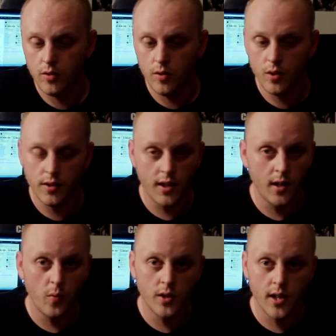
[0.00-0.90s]
you can
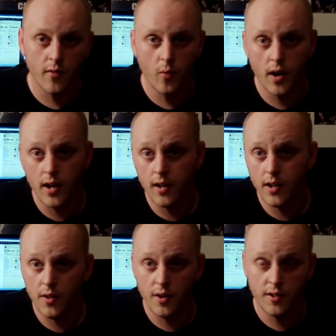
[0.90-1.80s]
think whichever way.
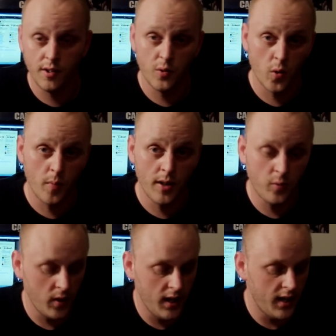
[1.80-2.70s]
He either just ignored my
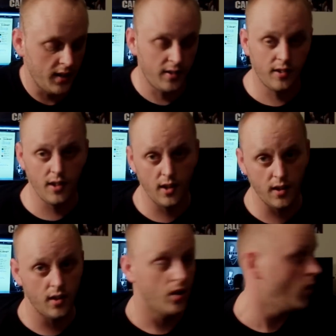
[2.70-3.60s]
tweet, he didn't see it,